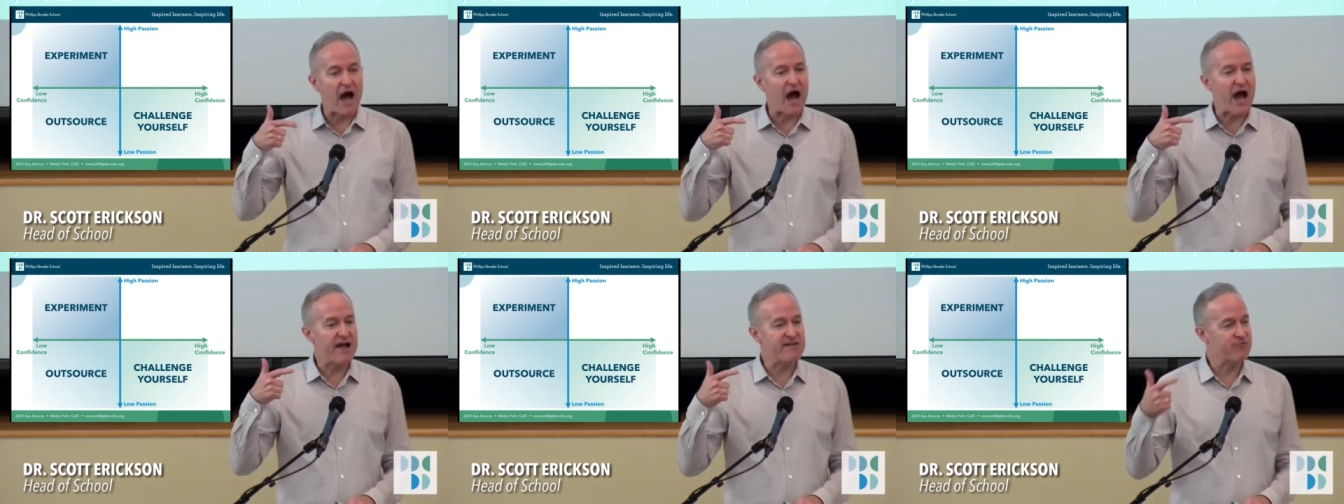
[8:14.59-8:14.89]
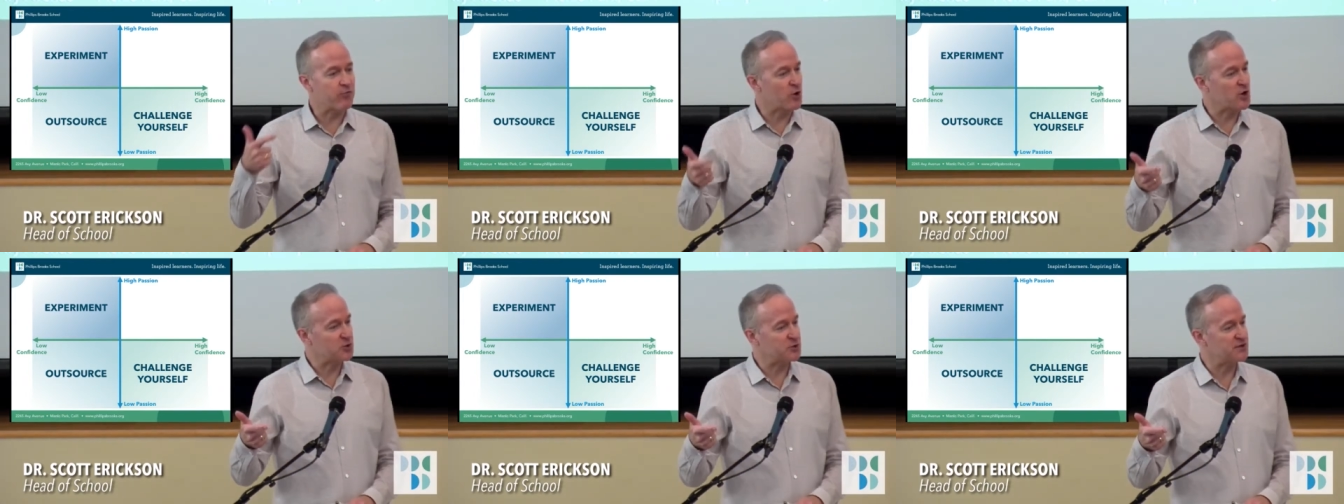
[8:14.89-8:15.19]

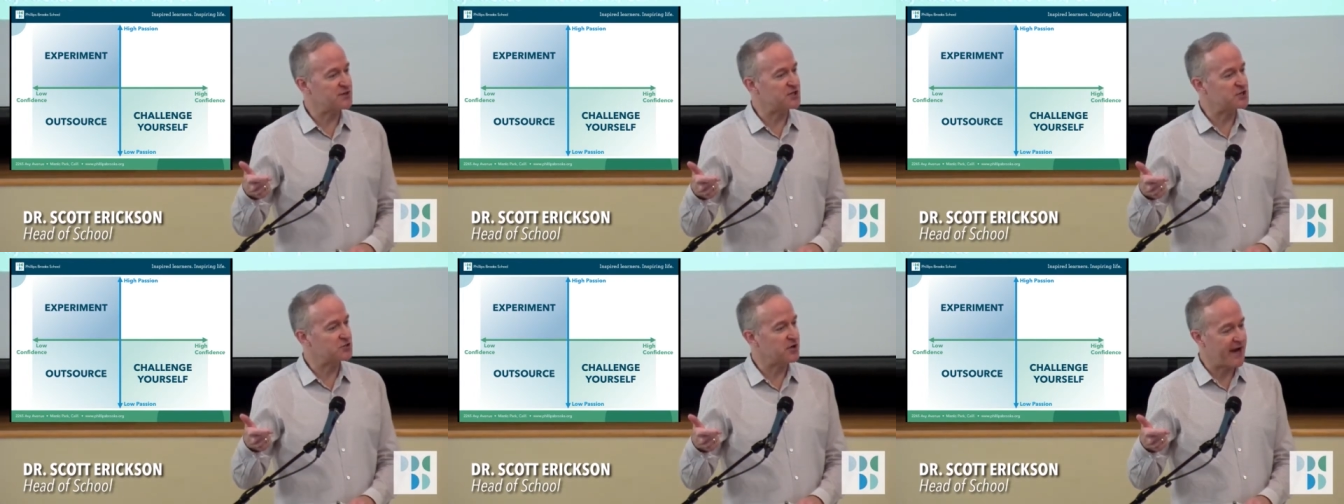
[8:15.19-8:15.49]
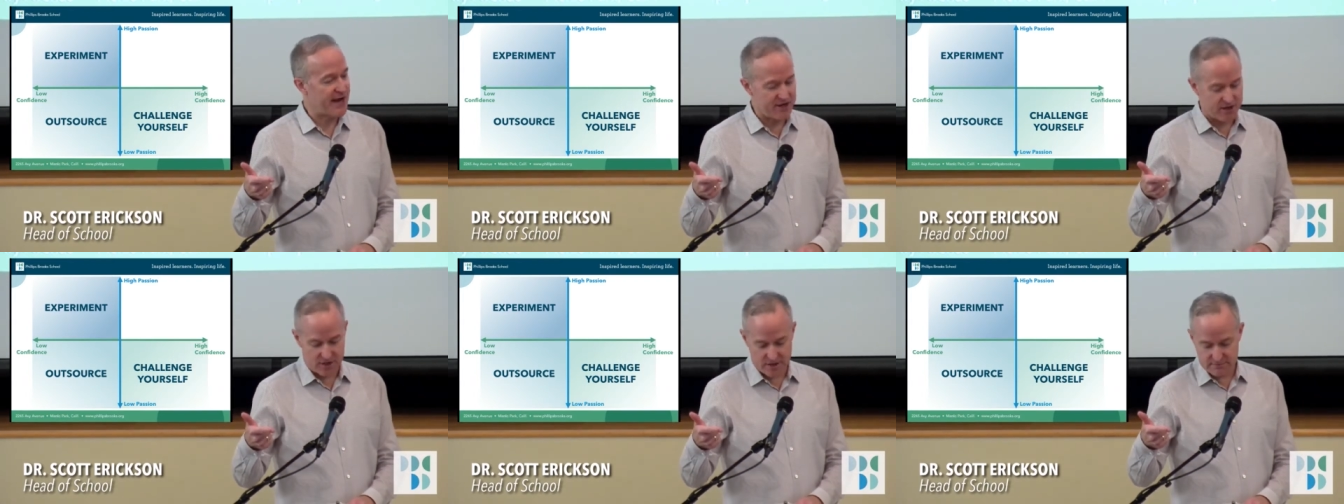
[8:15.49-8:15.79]
I've worked with a
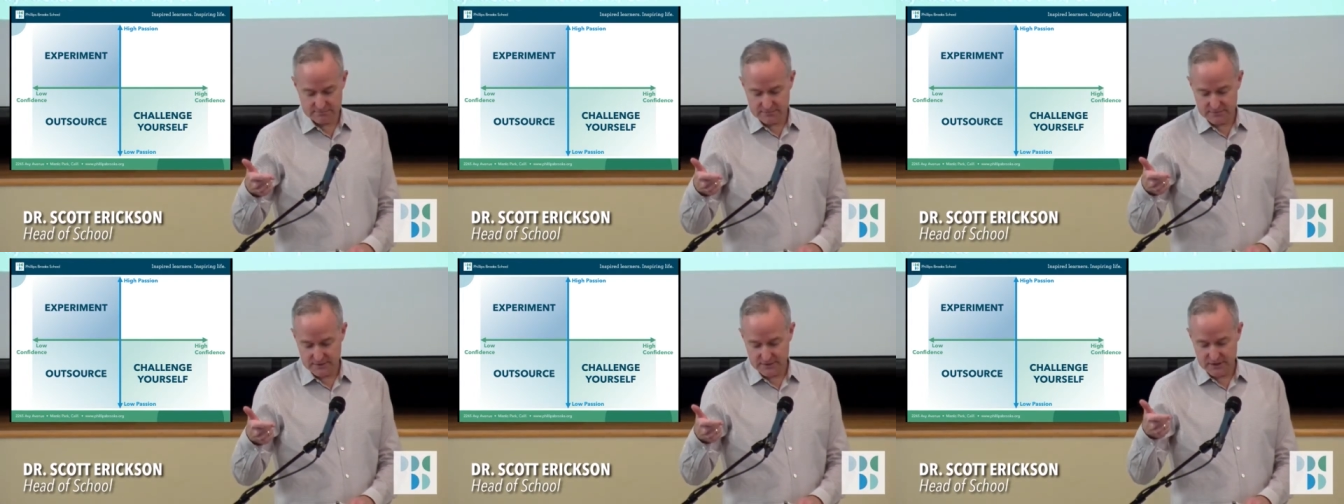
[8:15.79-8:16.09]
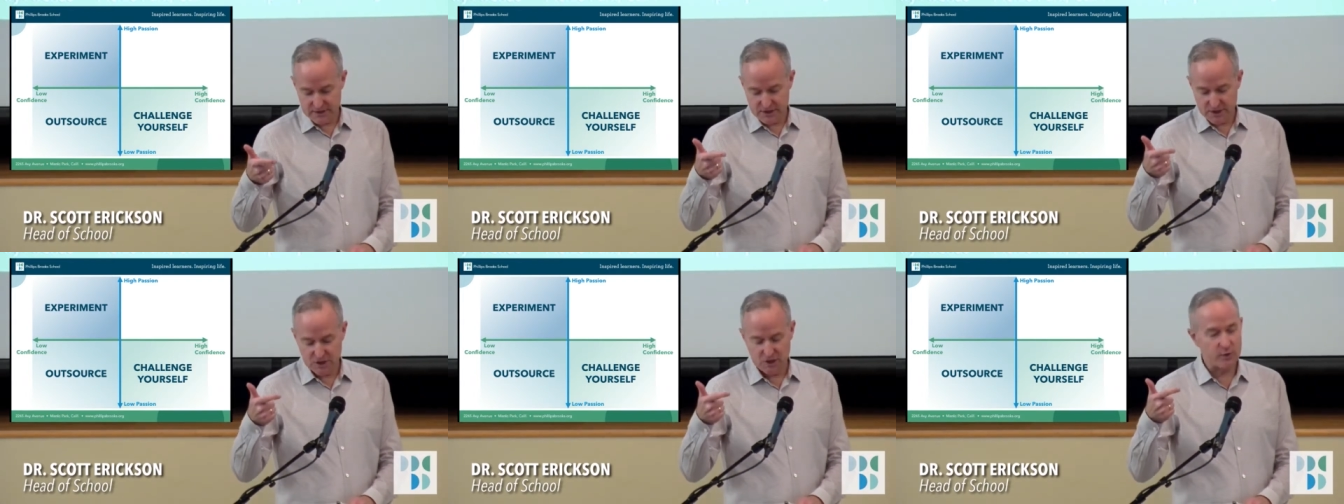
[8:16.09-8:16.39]
trainer
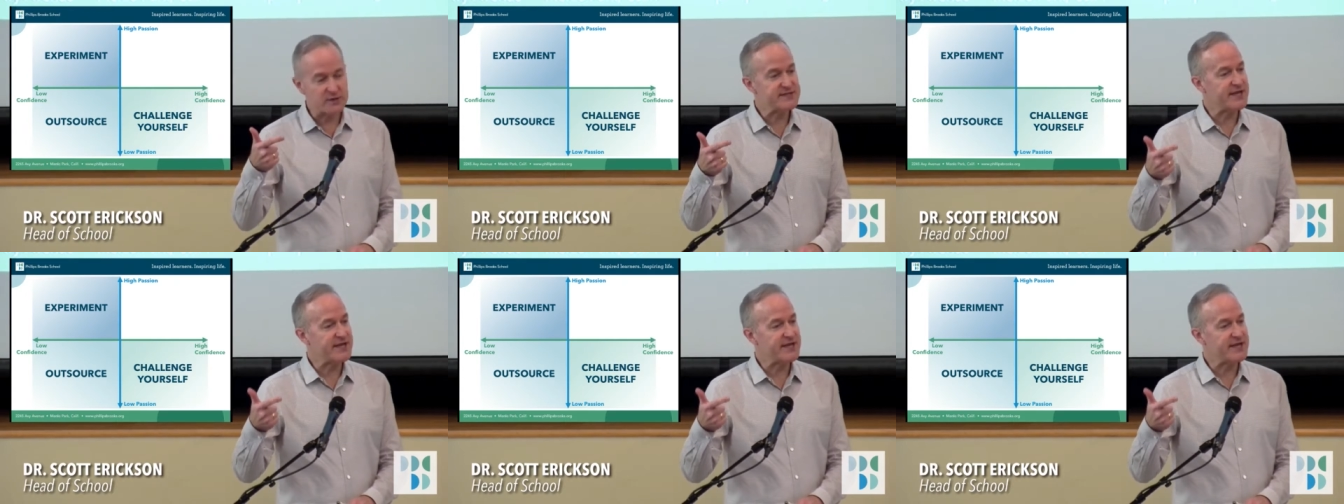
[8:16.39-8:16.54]
who